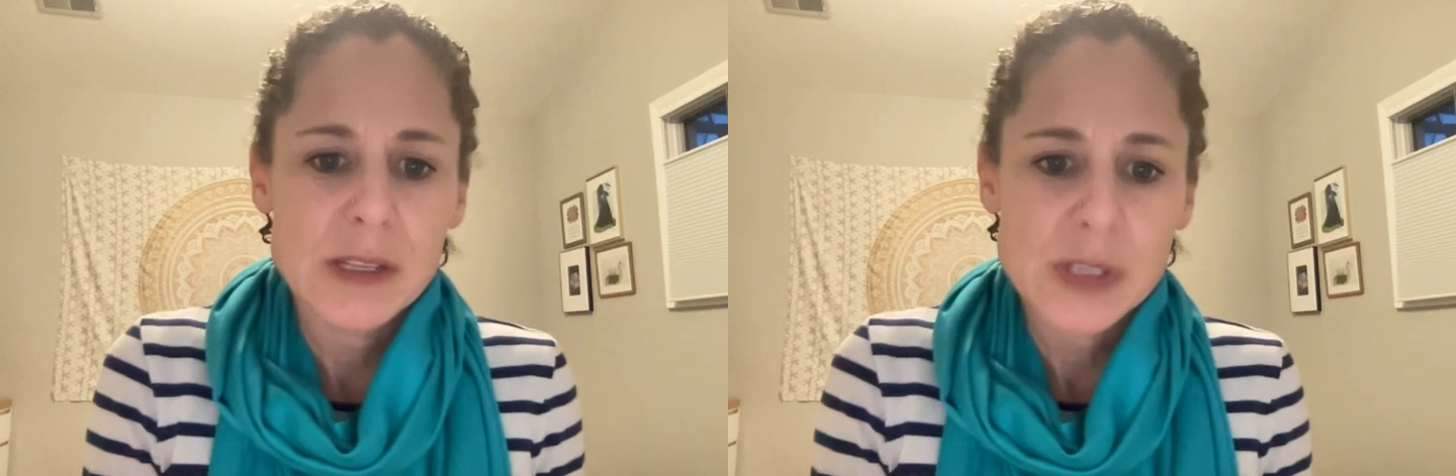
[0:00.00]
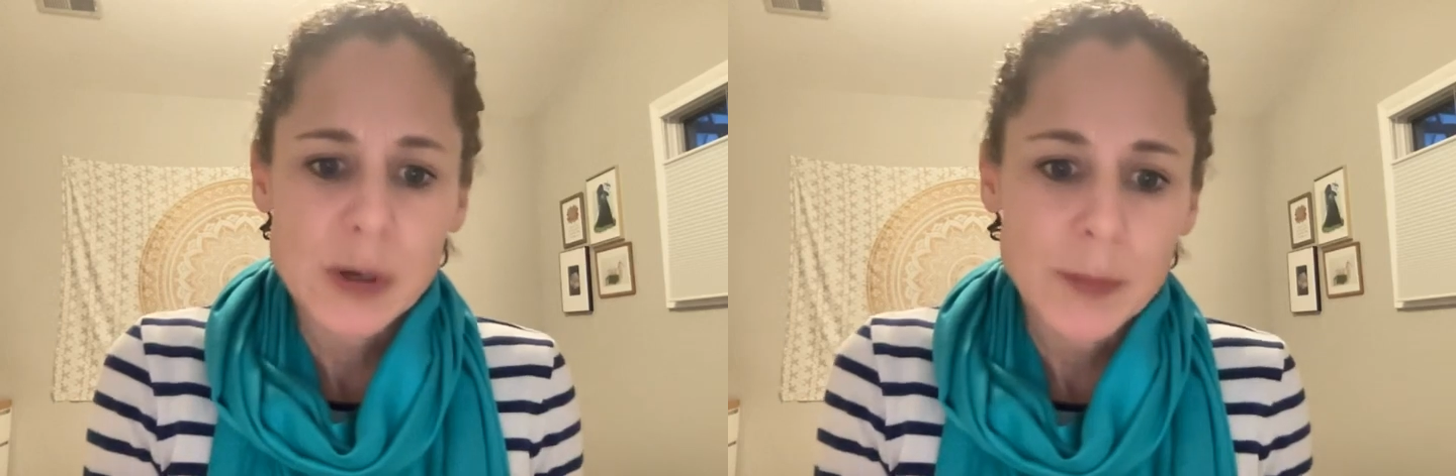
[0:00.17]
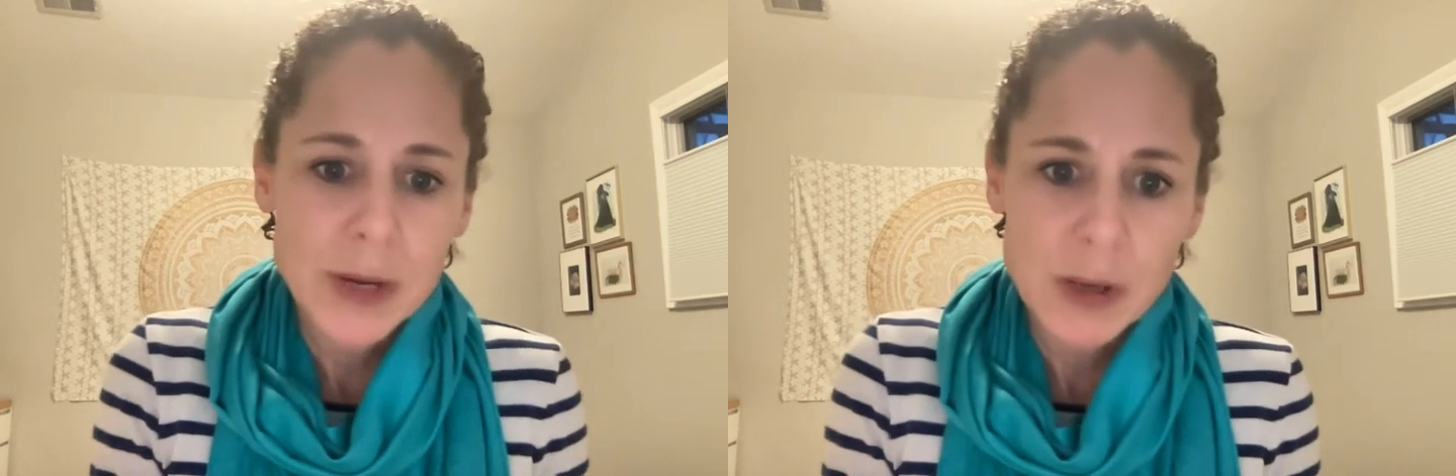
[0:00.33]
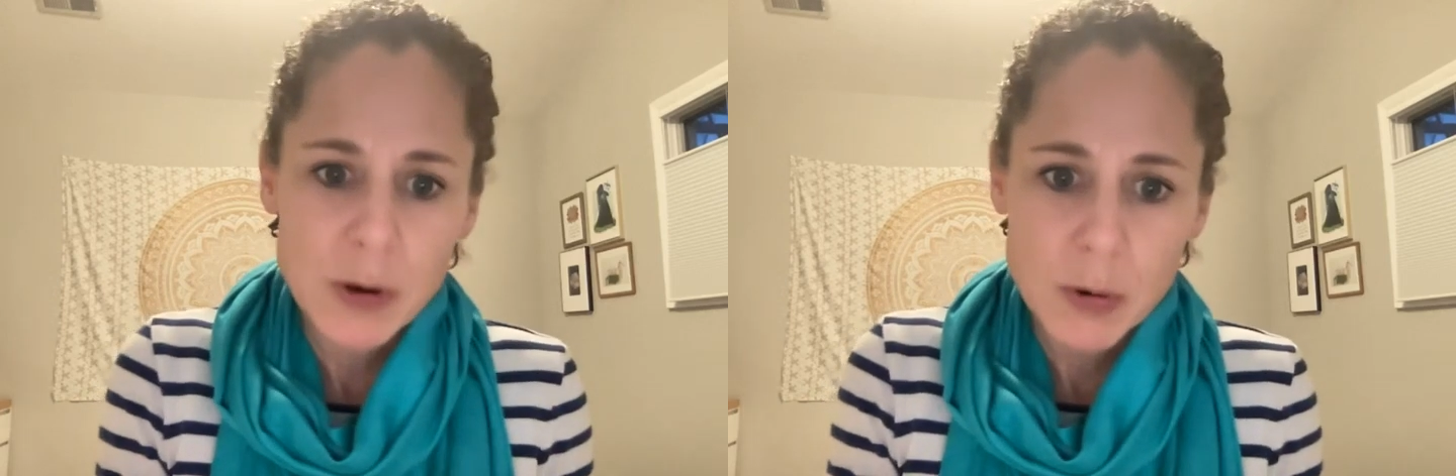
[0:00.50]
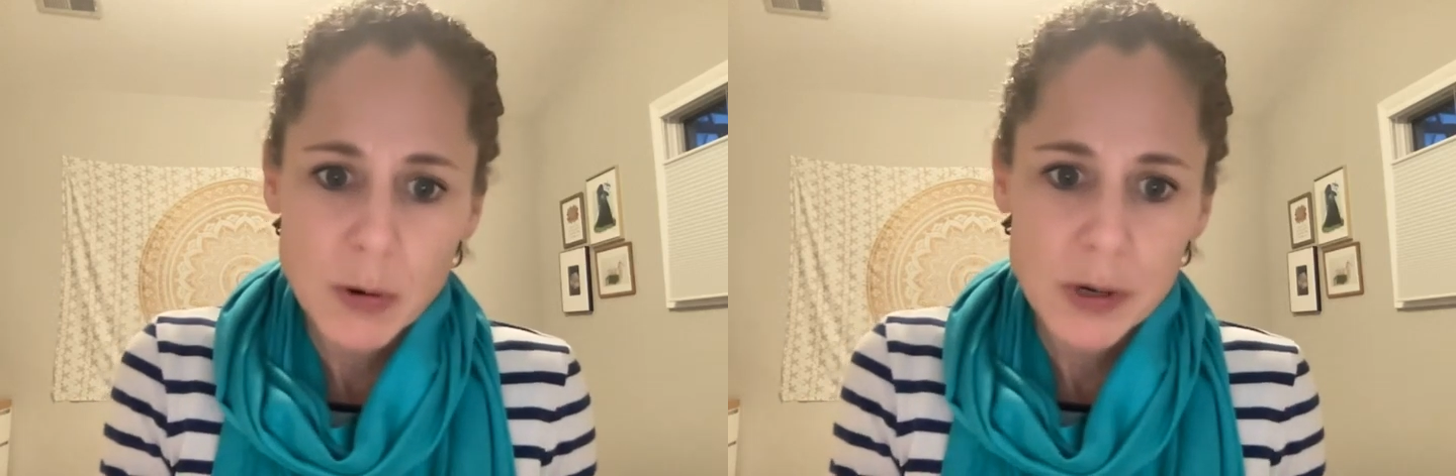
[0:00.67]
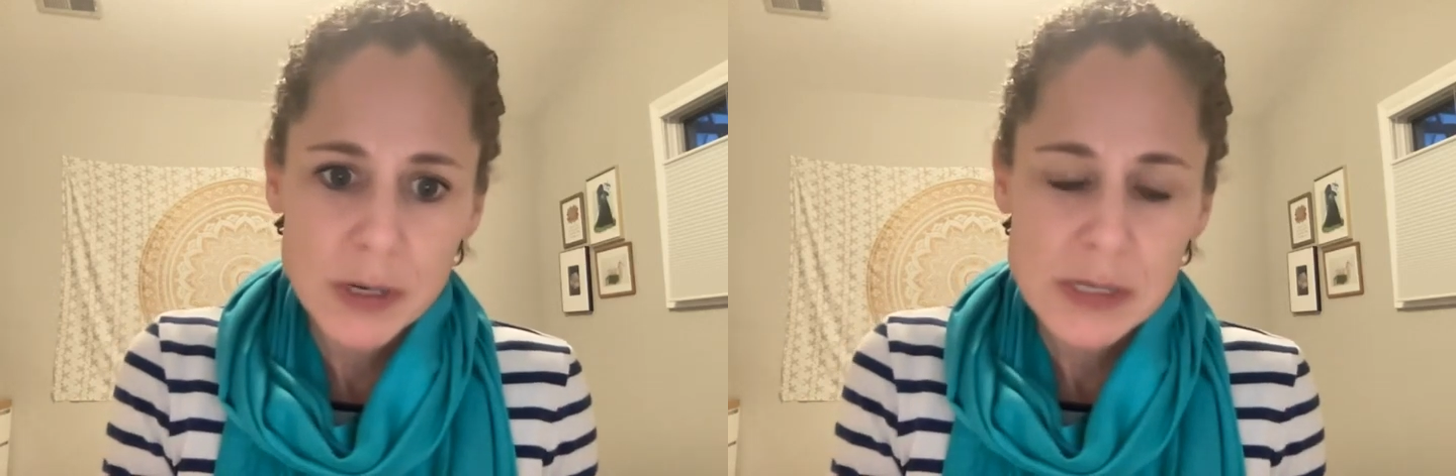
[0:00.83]
so many
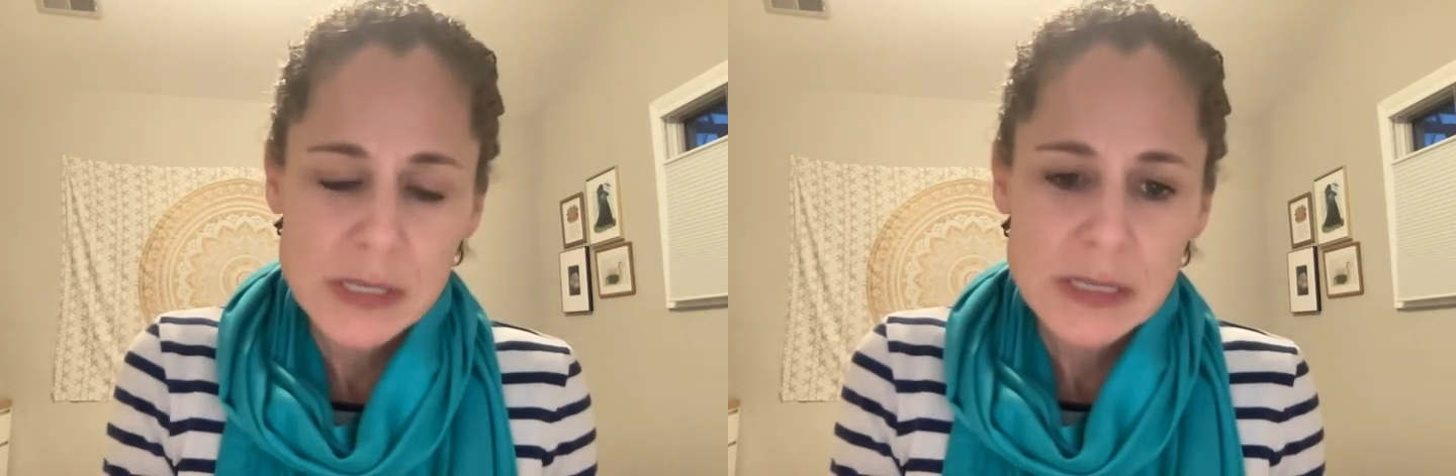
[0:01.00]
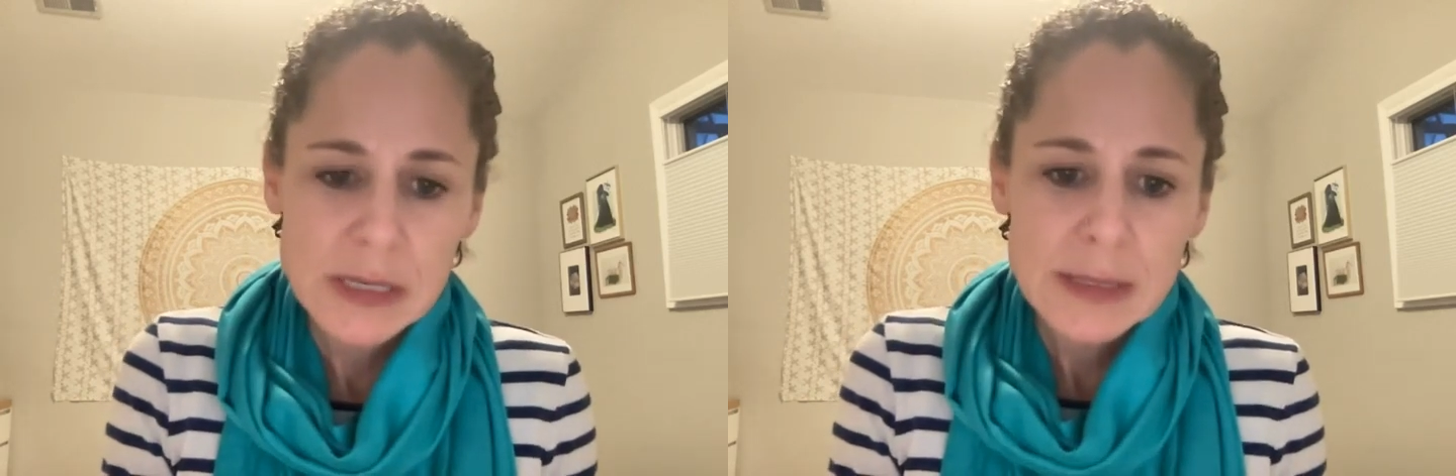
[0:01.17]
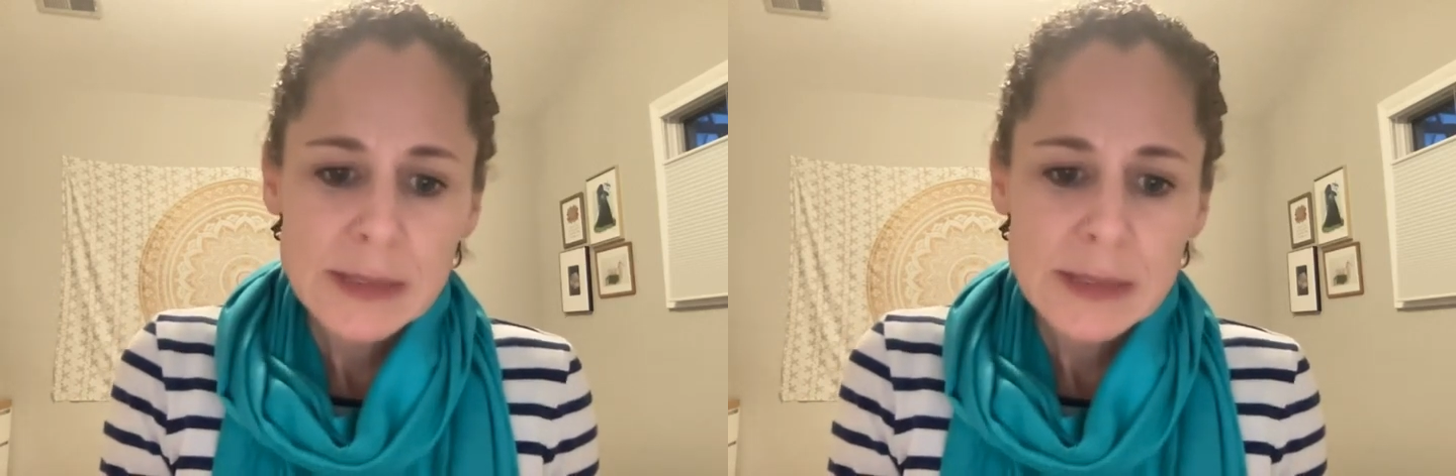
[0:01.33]
cohorts.